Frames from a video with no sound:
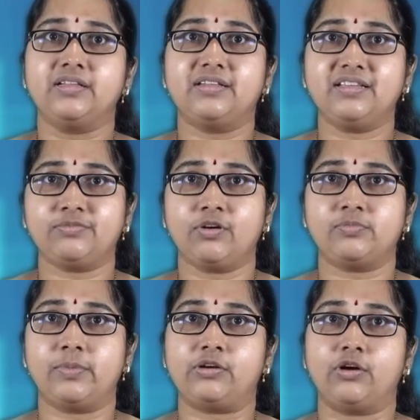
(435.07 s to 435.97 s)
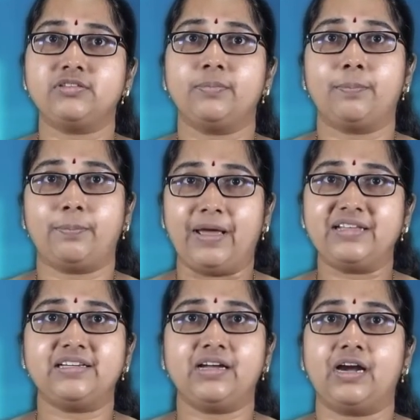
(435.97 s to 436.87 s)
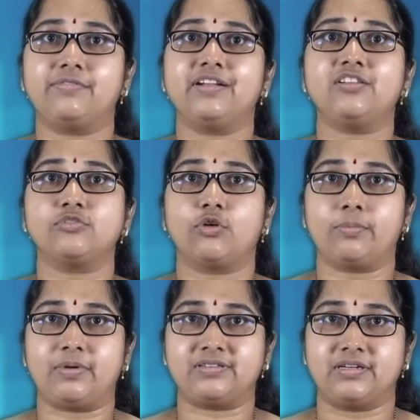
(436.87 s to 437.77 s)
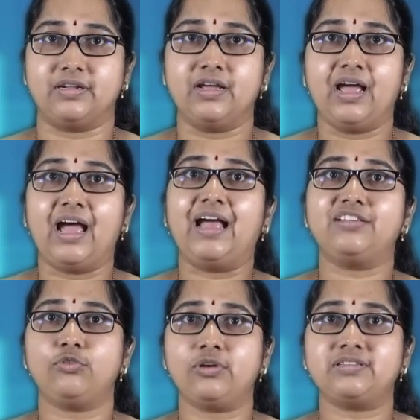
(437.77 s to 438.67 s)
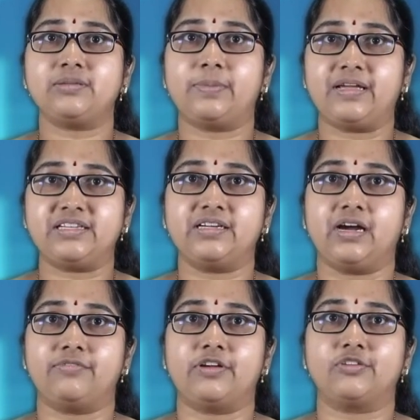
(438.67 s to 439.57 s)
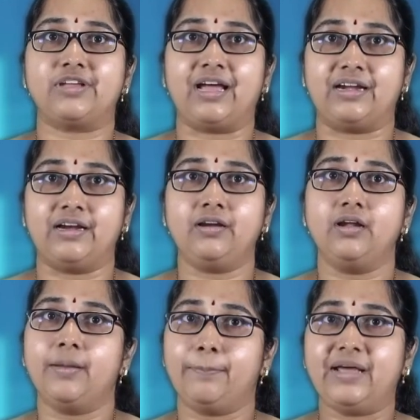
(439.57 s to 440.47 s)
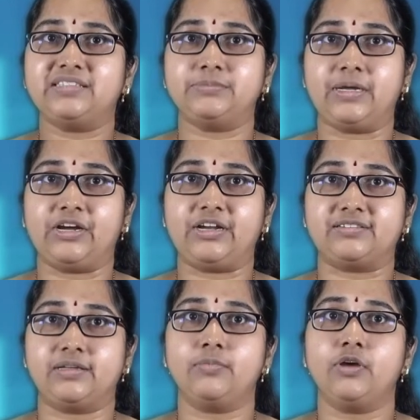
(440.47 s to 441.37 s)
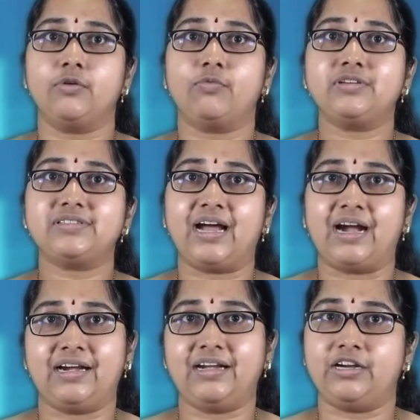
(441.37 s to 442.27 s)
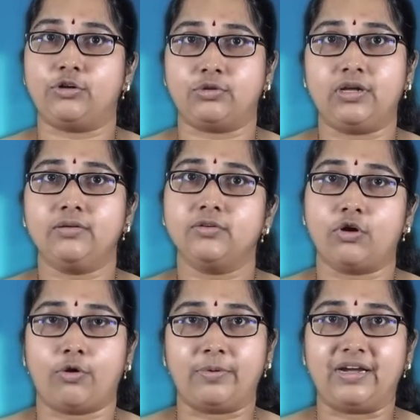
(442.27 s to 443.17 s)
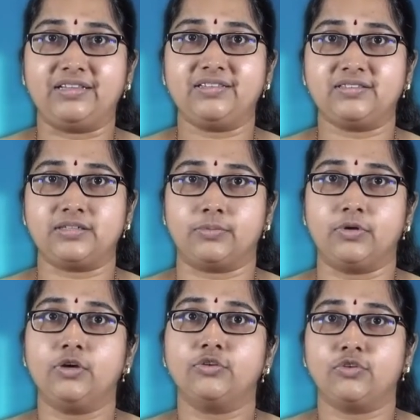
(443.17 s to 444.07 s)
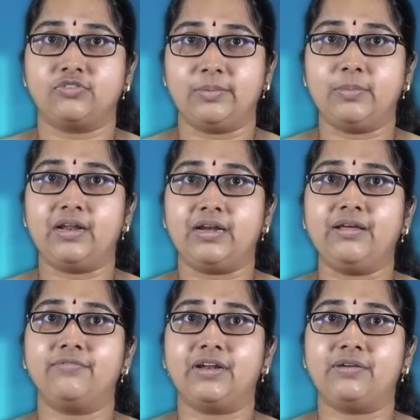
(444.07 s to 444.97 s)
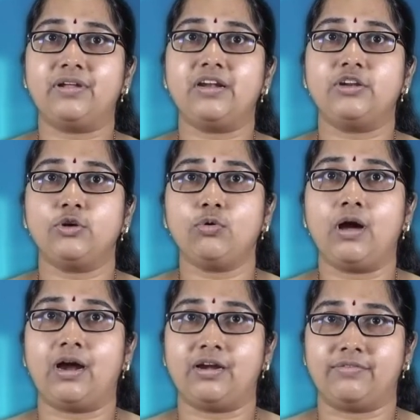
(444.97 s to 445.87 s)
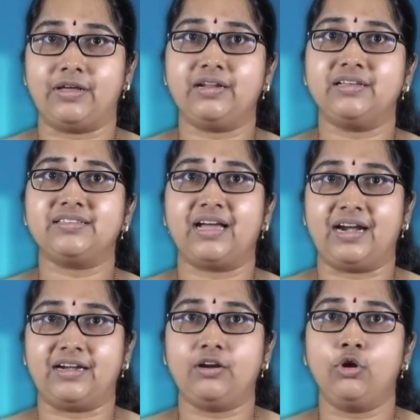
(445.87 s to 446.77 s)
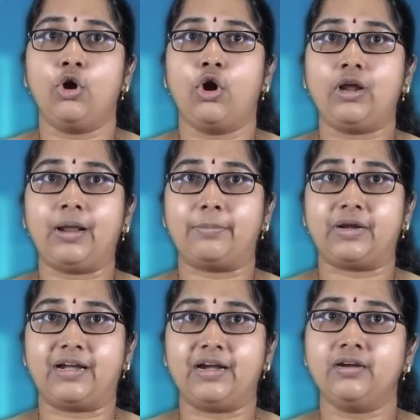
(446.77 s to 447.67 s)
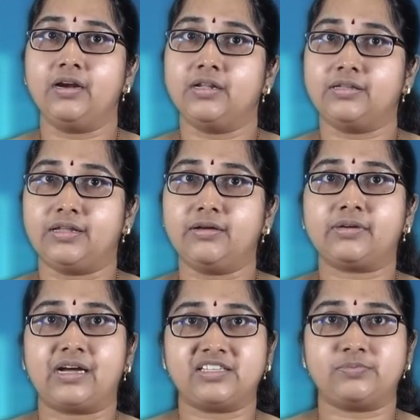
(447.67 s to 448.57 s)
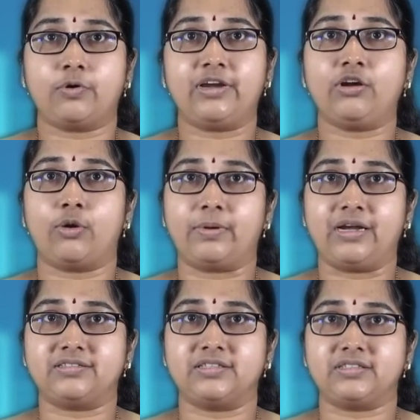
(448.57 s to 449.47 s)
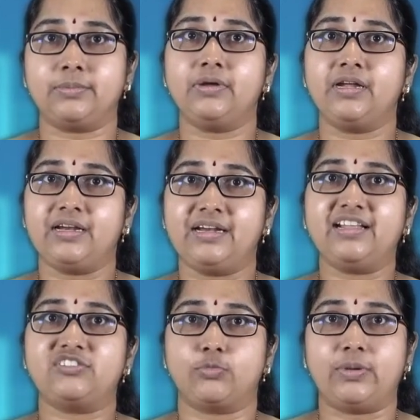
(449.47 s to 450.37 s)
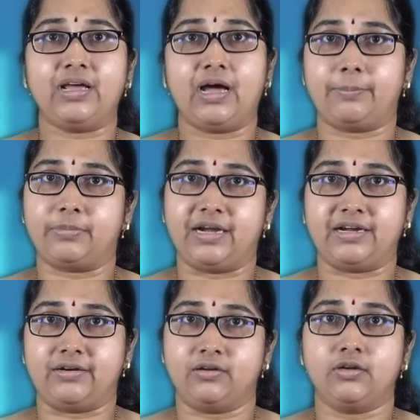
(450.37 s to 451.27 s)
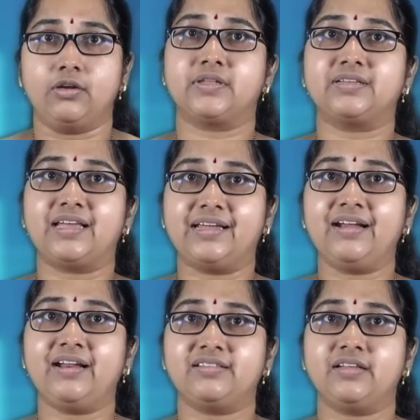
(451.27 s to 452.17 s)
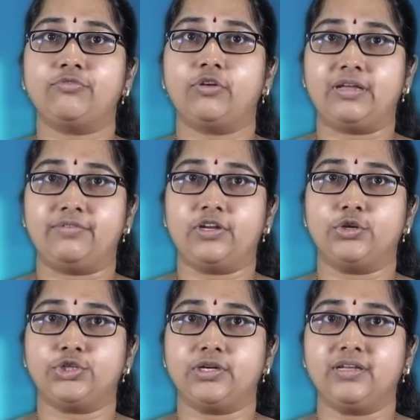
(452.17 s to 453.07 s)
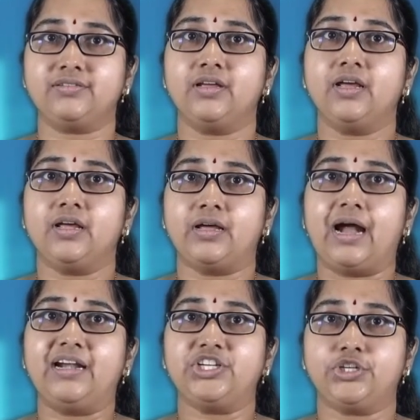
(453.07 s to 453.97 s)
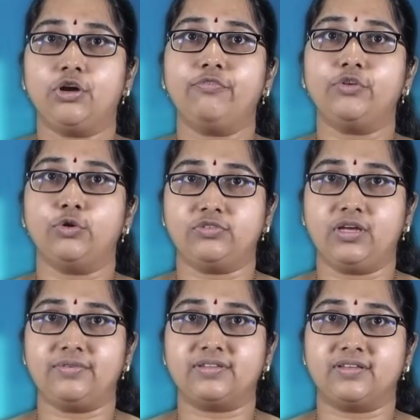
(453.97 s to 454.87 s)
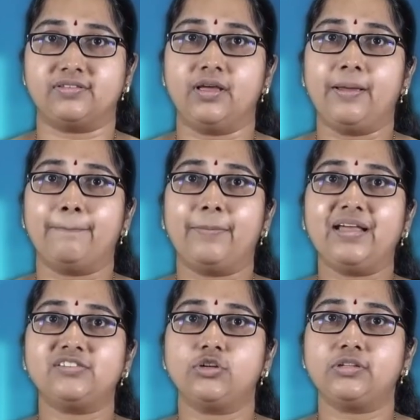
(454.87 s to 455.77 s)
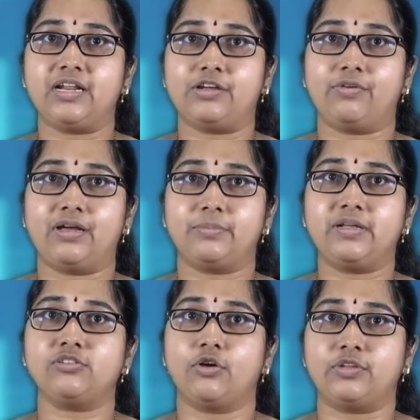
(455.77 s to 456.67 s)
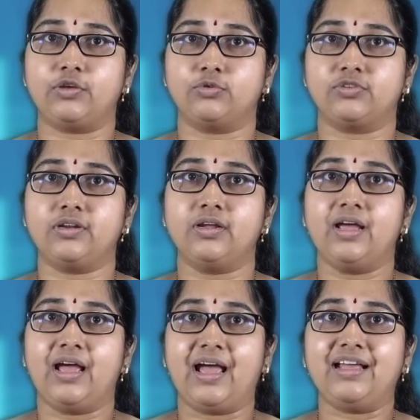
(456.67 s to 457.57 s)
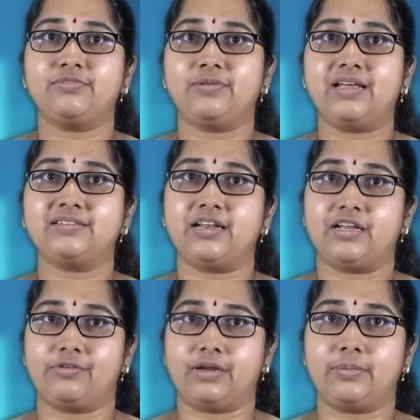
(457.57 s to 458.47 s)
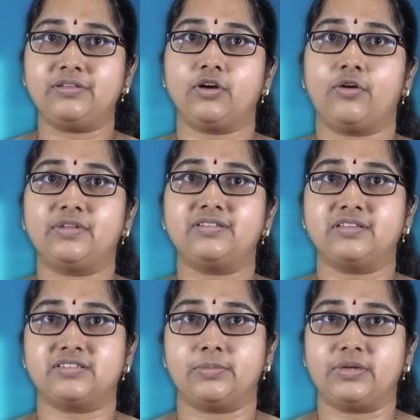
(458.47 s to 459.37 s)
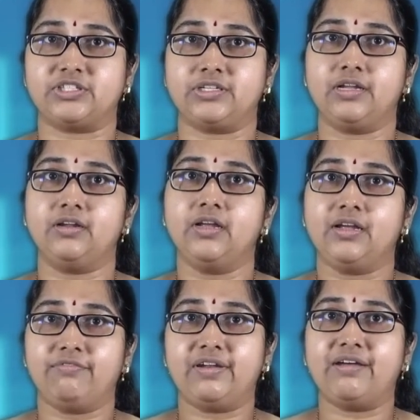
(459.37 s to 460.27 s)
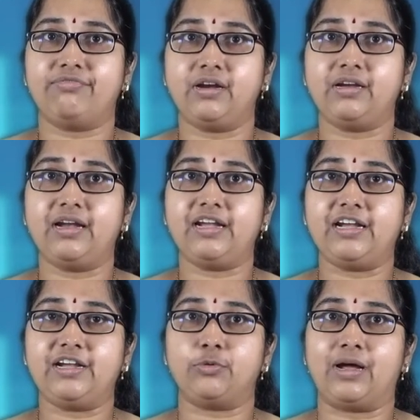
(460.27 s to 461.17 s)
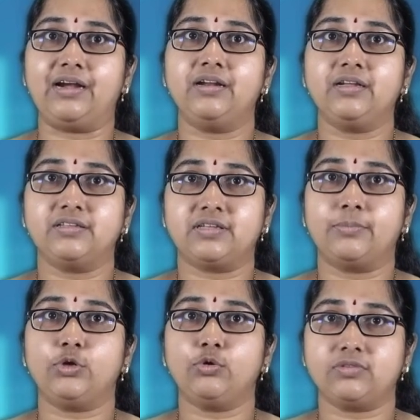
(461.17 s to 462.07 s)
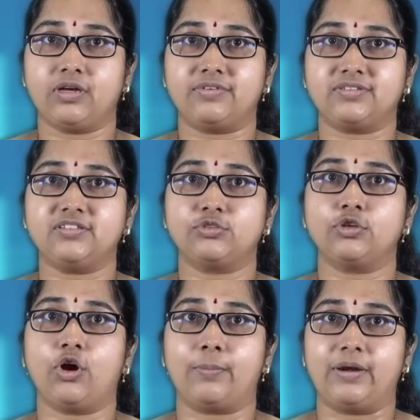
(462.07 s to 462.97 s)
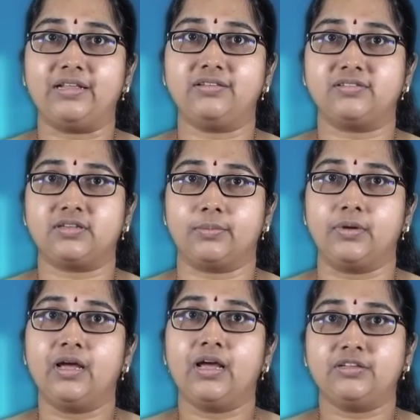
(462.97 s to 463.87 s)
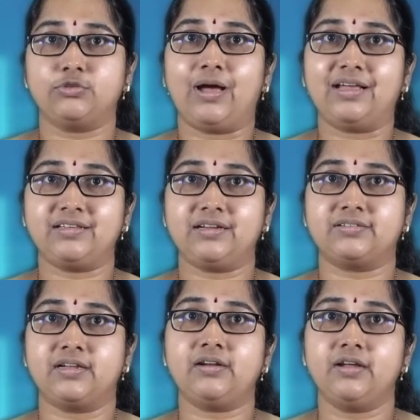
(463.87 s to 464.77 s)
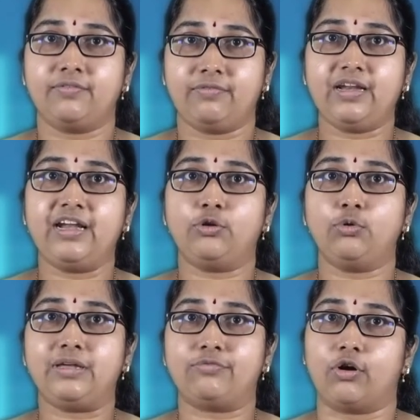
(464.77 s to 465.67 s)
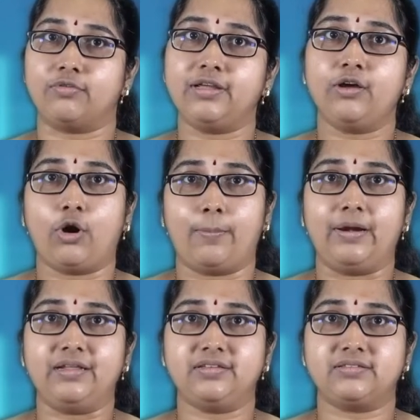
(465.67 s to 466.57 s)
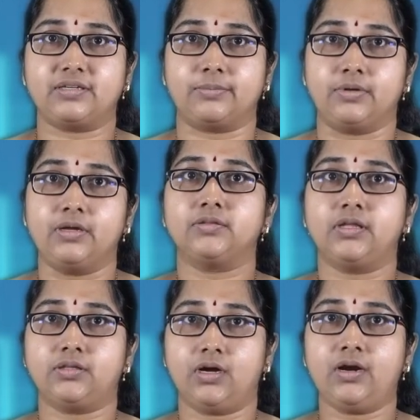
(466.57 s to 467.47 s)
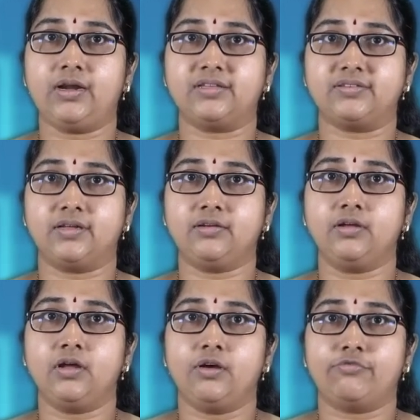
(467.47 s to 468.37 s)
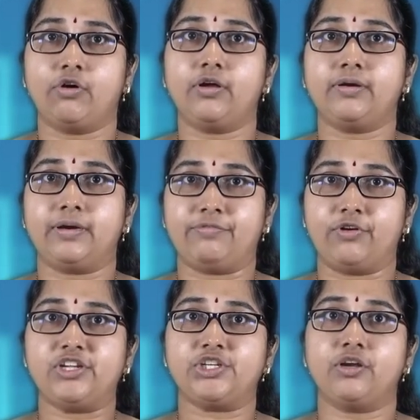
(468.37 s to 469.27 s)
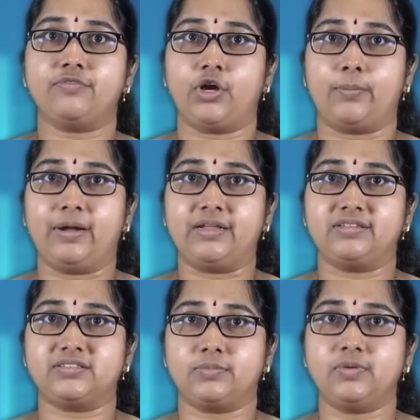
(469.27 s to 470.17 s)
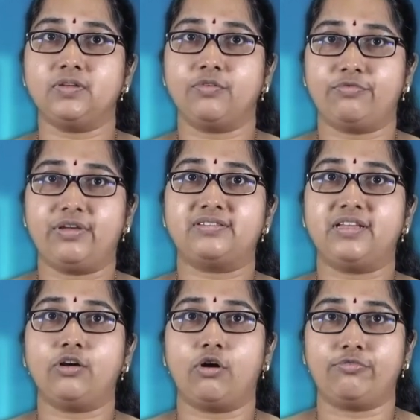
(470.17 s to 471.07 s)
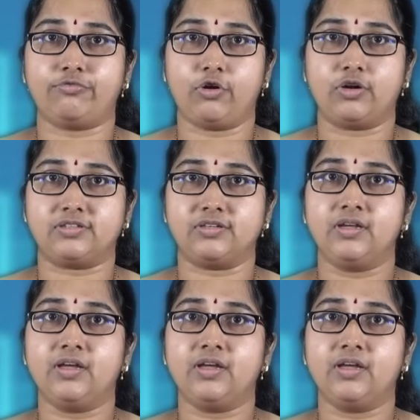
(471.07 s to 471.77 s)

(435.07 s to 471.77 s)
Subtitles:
This was because paging hardware was not present. As soon as the paging hardware was added, paging mechanism was added into the operating system. So similarly, whenever new hardware is added or upgraded, the corresponding operating system needs to be upgraded. The second reason for evolution is addition of new services. Based on the requirements of the user as well as the requirements of the system engineer, we definitely need to add some new services to the operating system. So as a result, we need to evolve the operating system. The third reason for evolution of the operating system is fixing of faults.